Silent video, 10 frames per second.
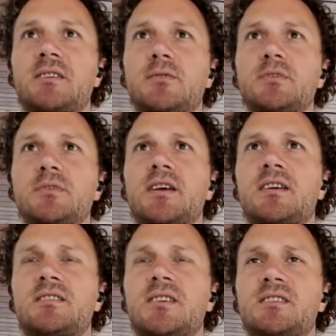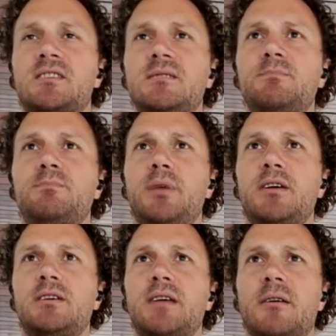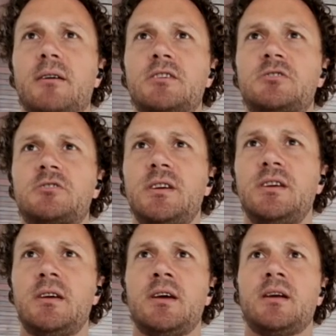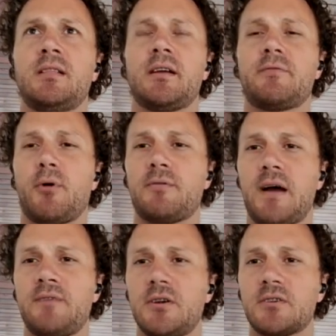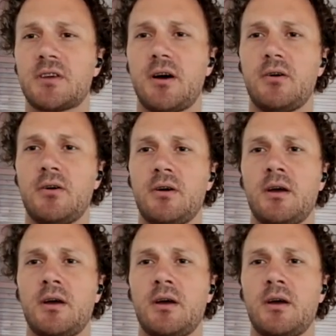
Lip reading: it was like a $16 billion industry 4 or 5 years ago.